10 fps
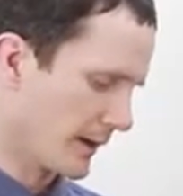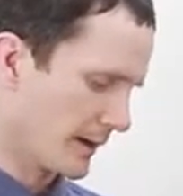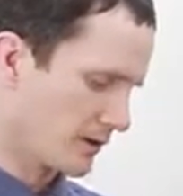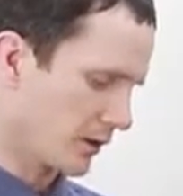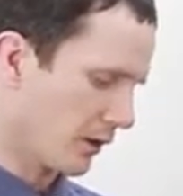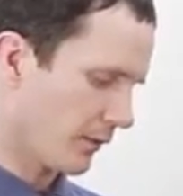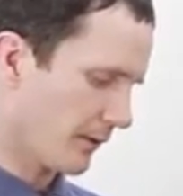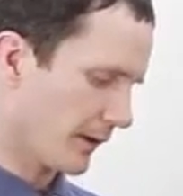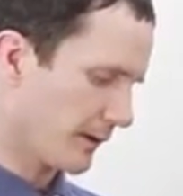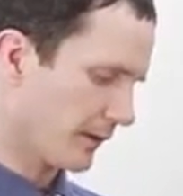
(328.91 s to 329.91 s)
So if
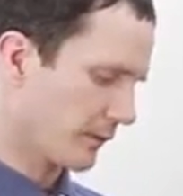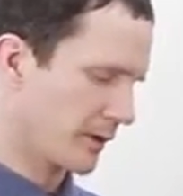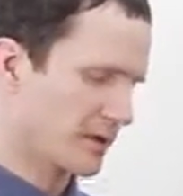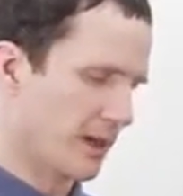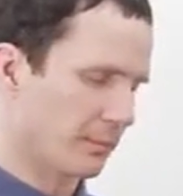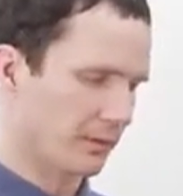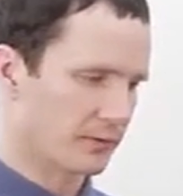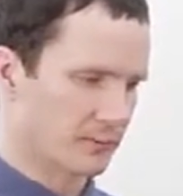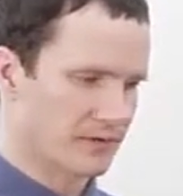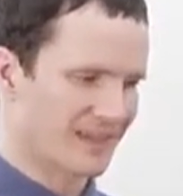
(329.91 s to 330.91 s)
I think, for example, of
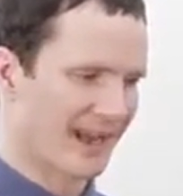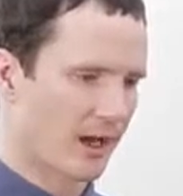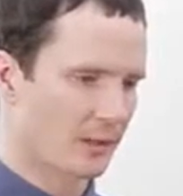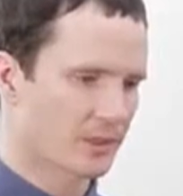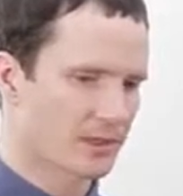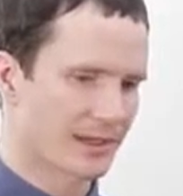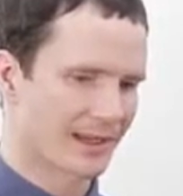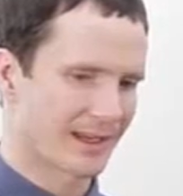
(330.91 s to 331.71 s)
some sounds